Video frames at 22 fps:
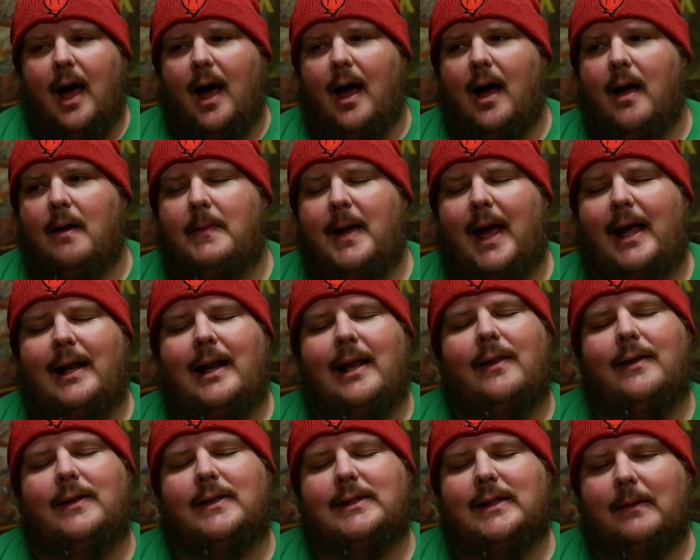Um, and
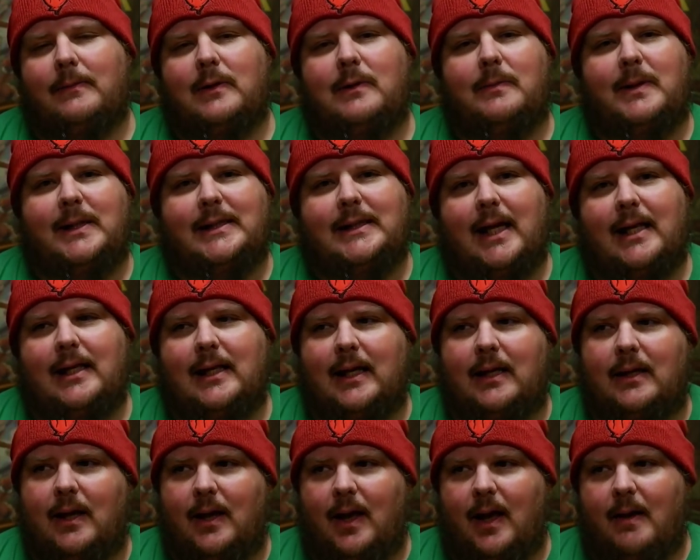now there's something to be said
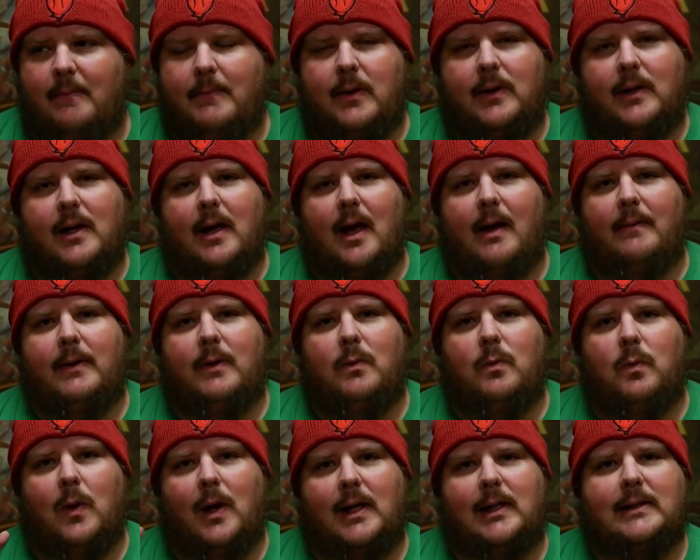that uh,
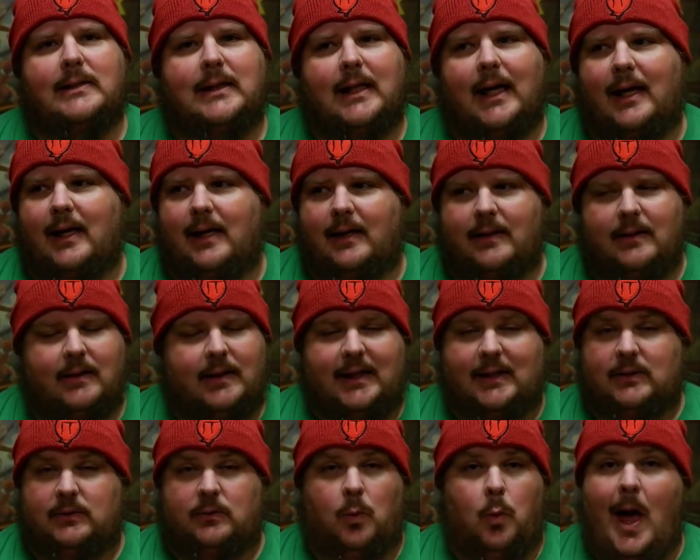Murakami was uh,
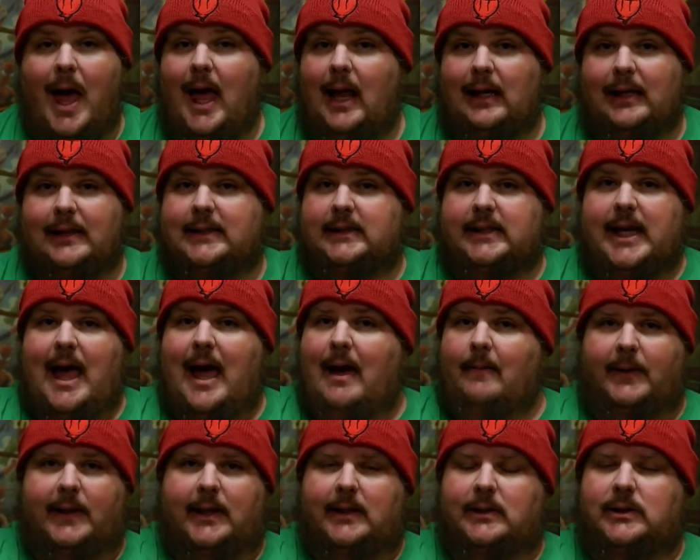well
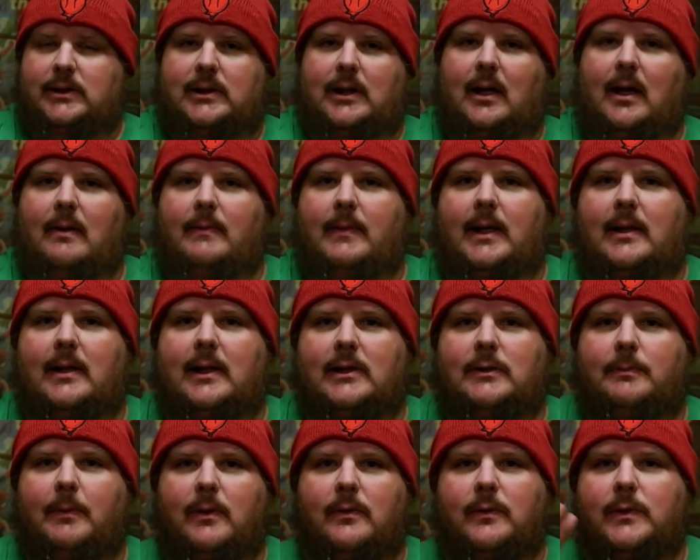established. I mean,
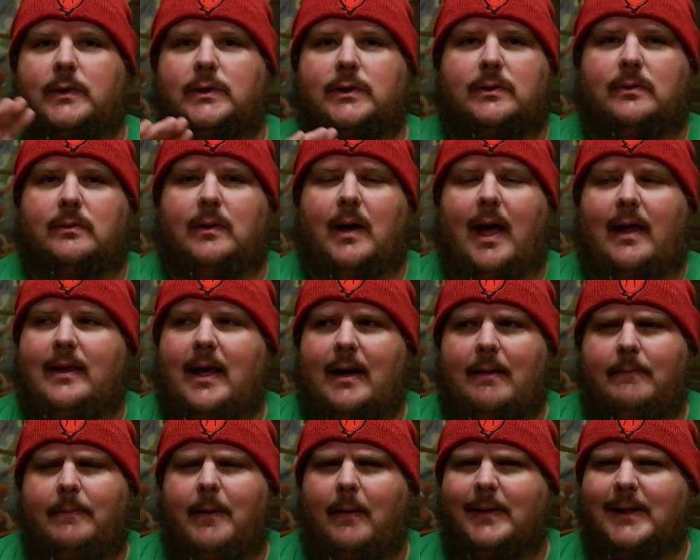this book was, I
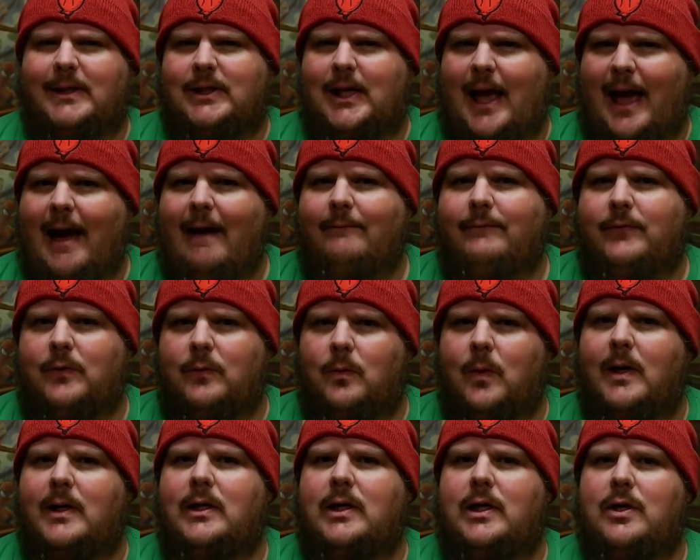think, published after
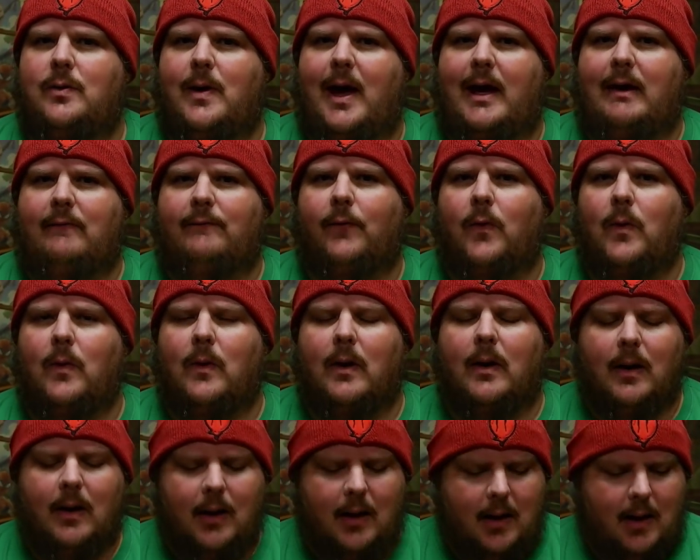
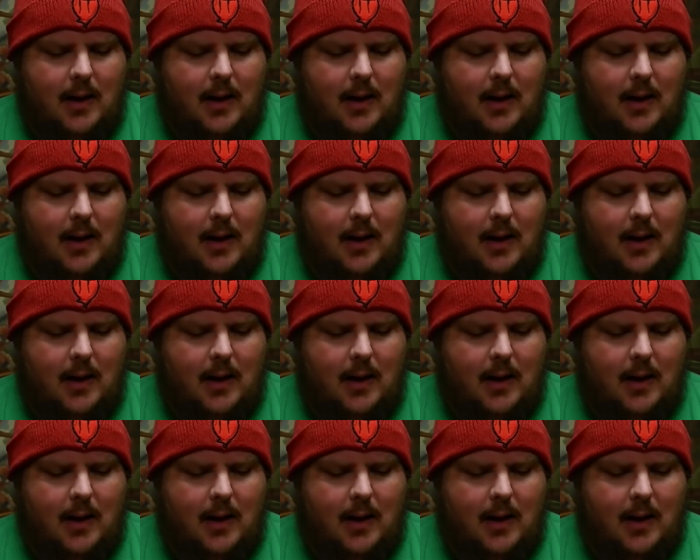1Q84.